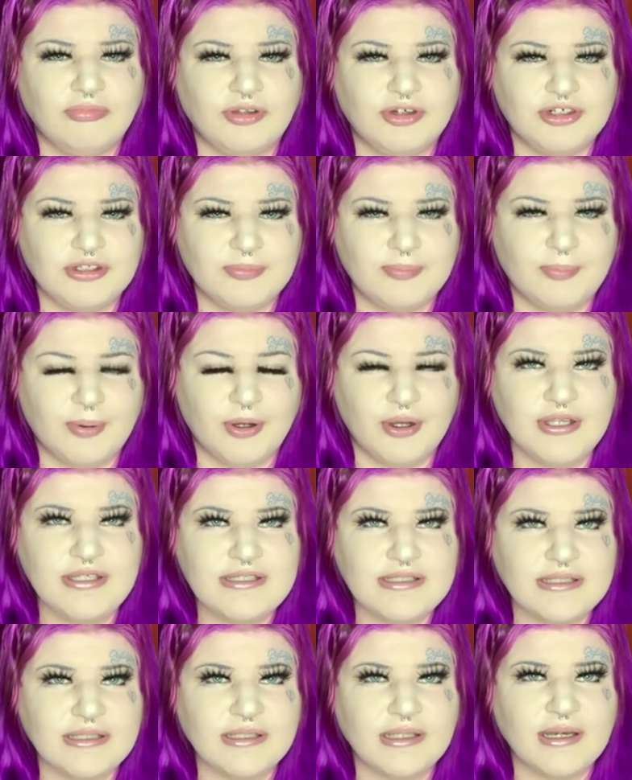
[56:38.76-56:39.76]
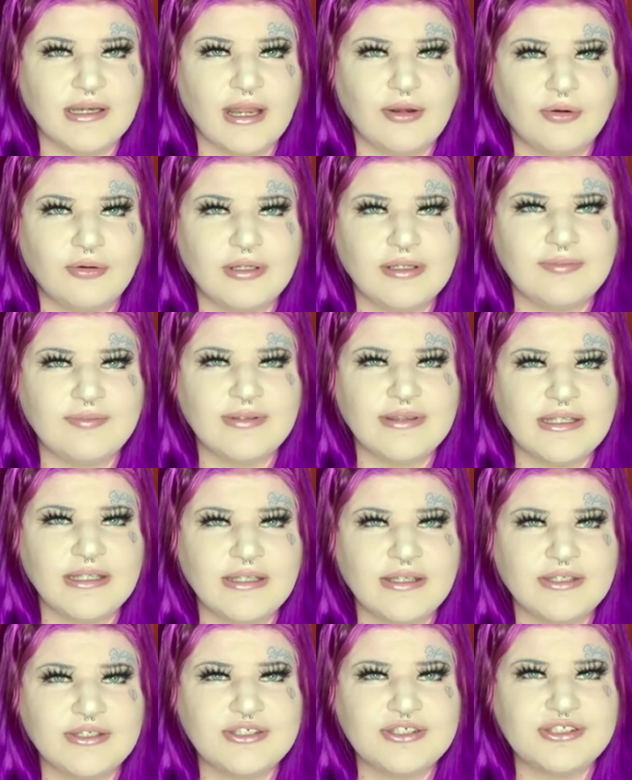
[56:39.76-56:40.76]
There's pussy, and I don't even
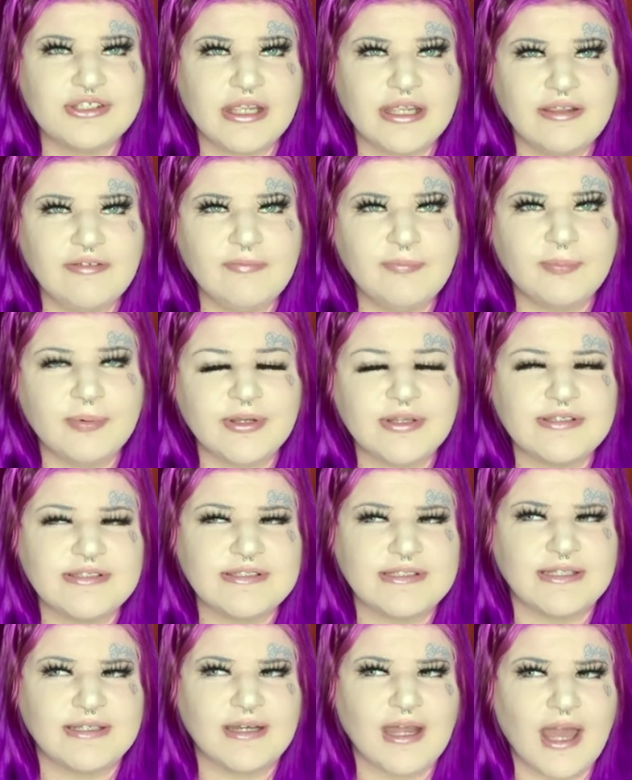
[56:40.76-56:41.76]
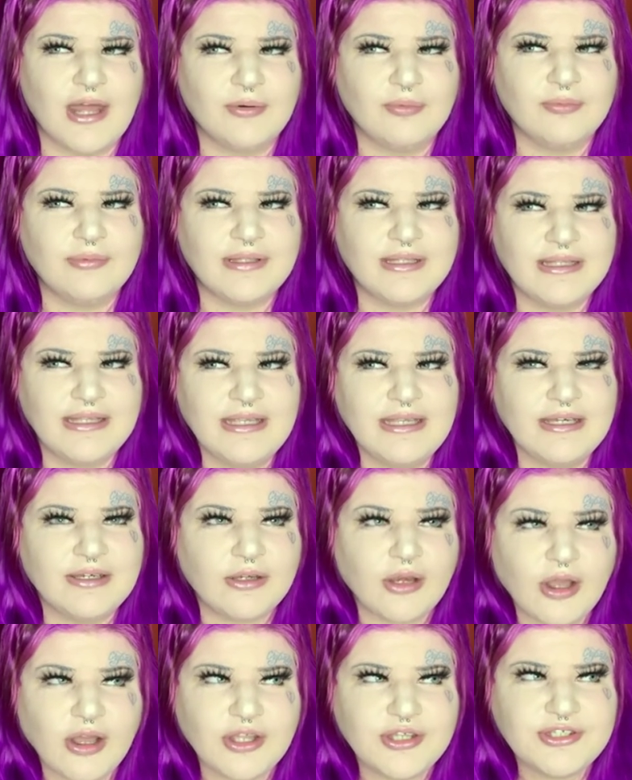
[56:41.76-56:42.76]
think it's shaved pussy, and I don't eat
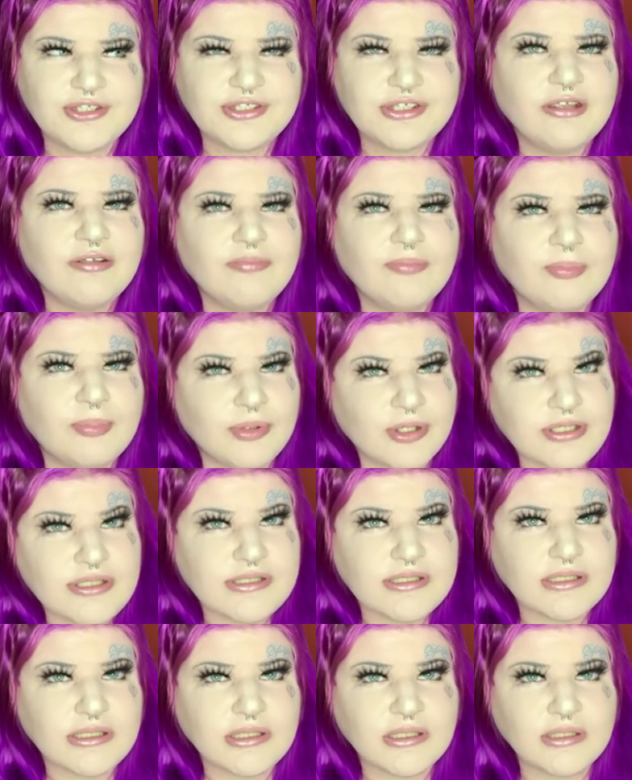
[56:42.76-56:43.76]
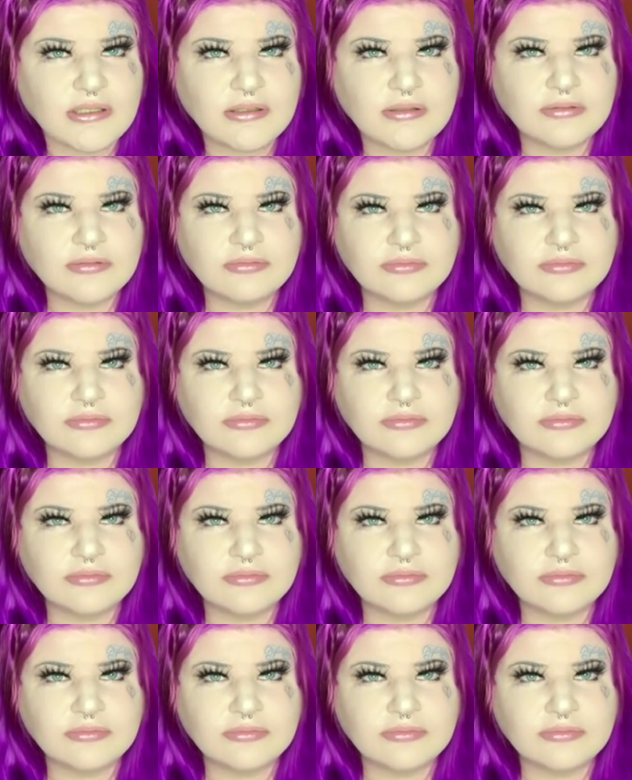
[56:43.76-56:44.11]
non-shaved pussy.